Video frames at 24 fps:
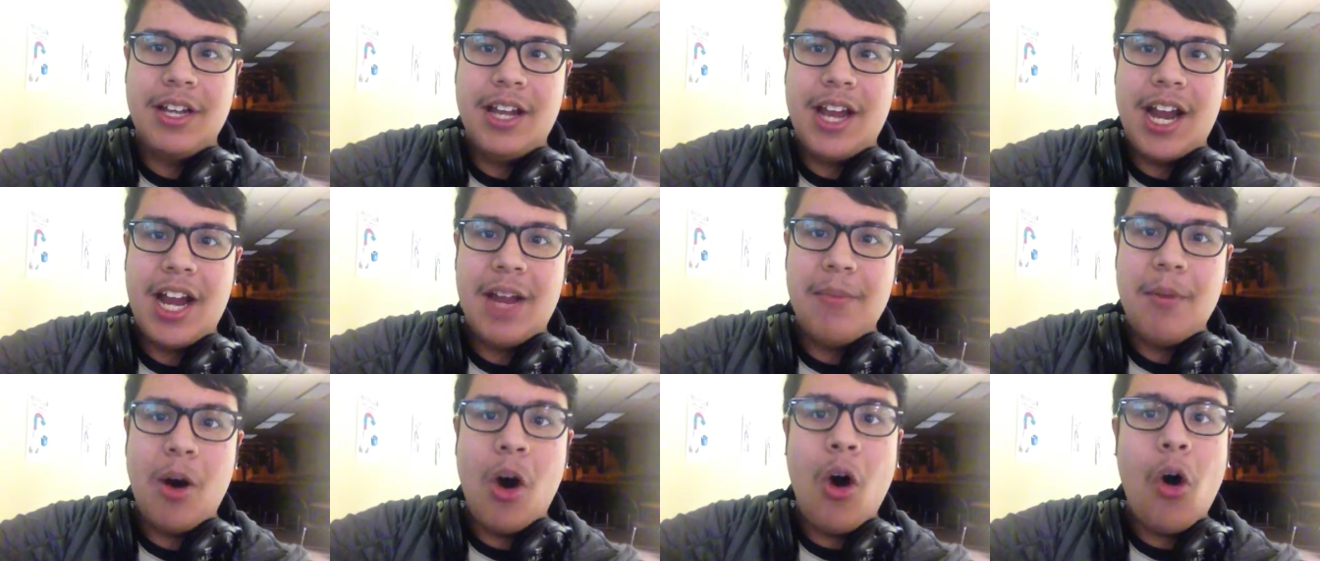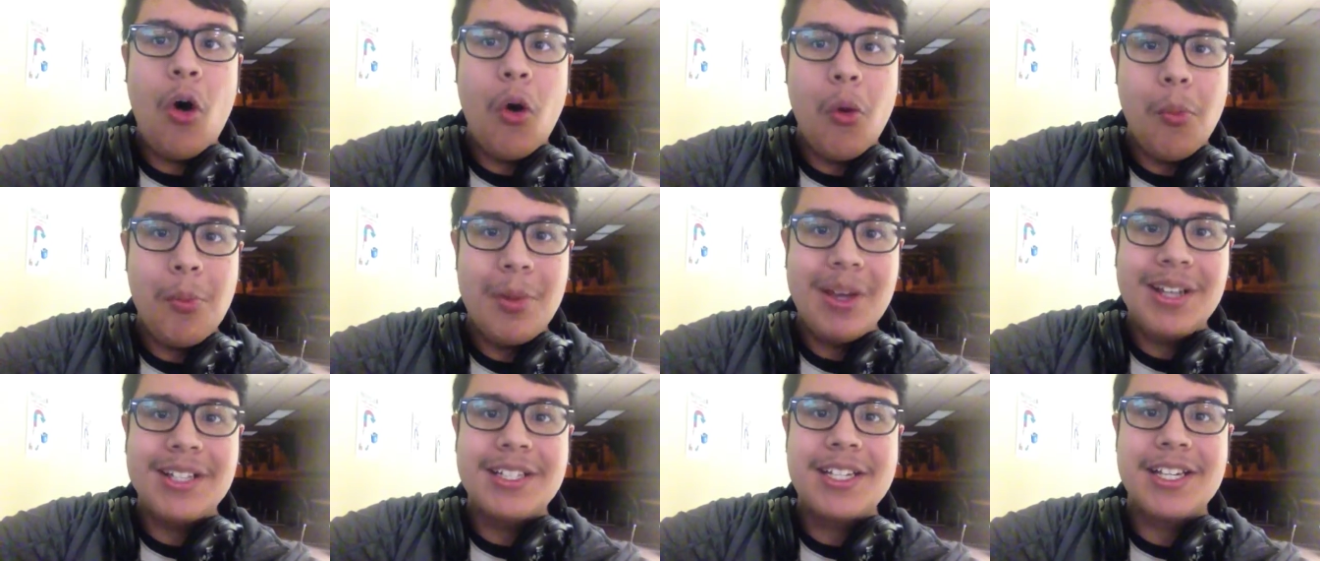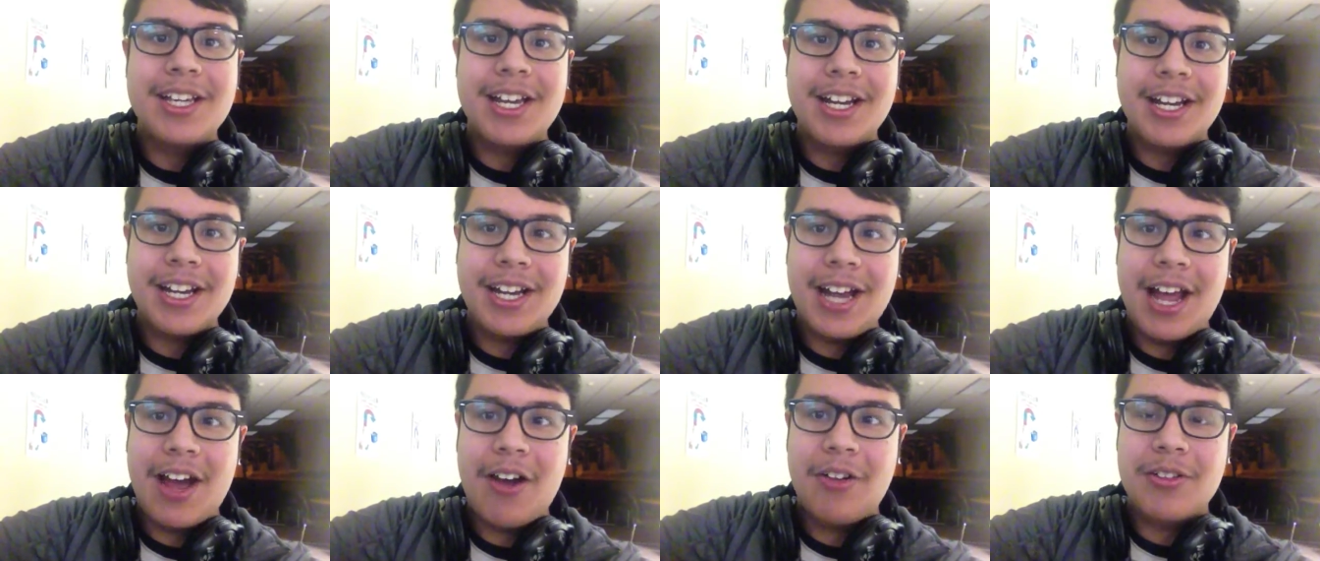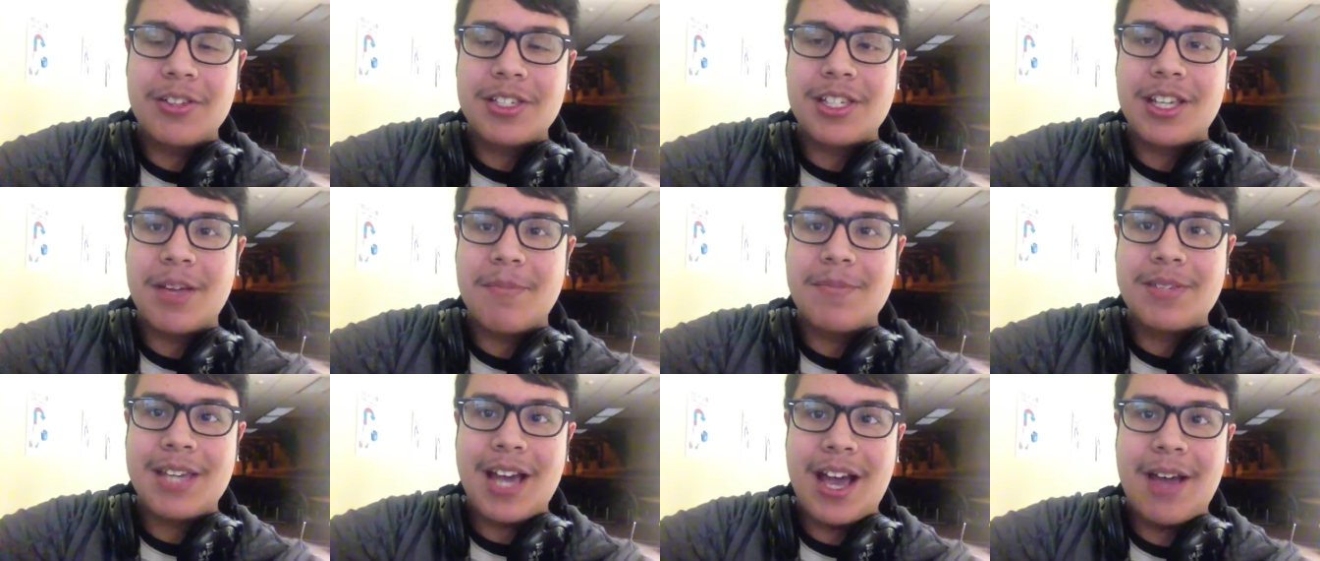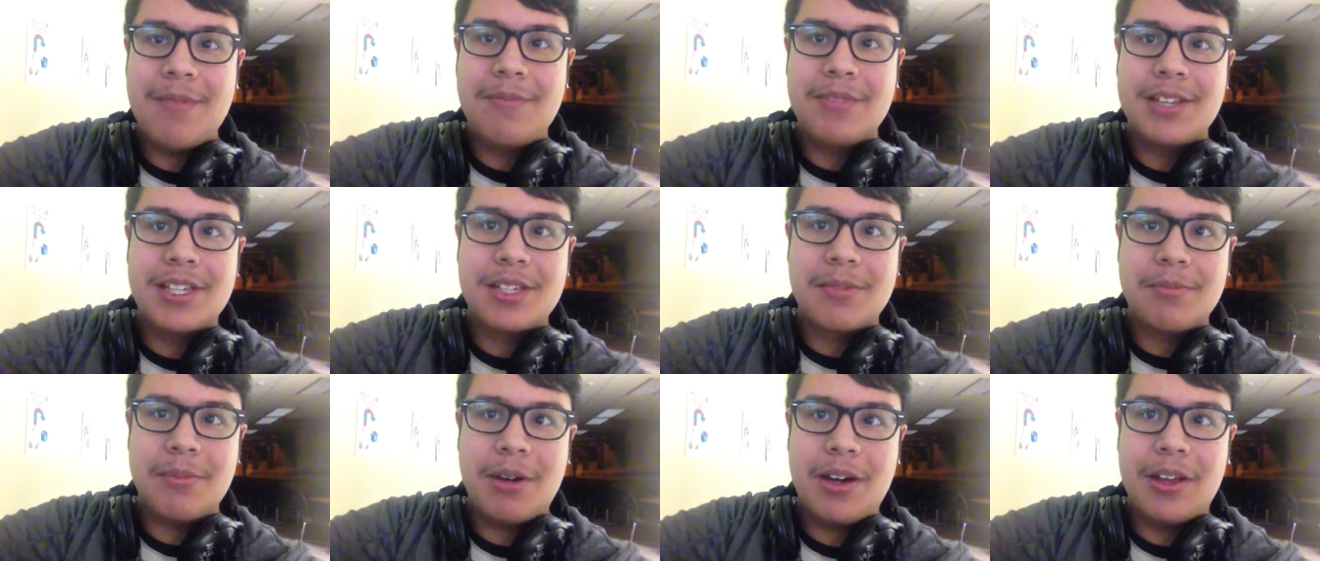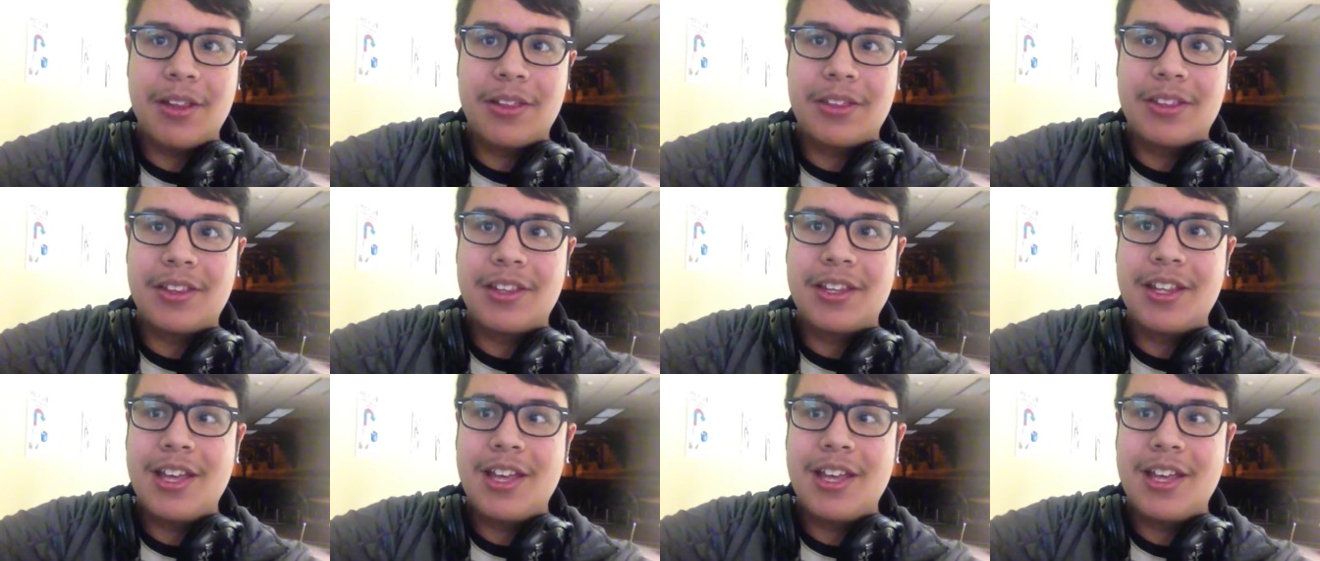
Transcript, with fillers: and I'm hoping to get it out sometime this month.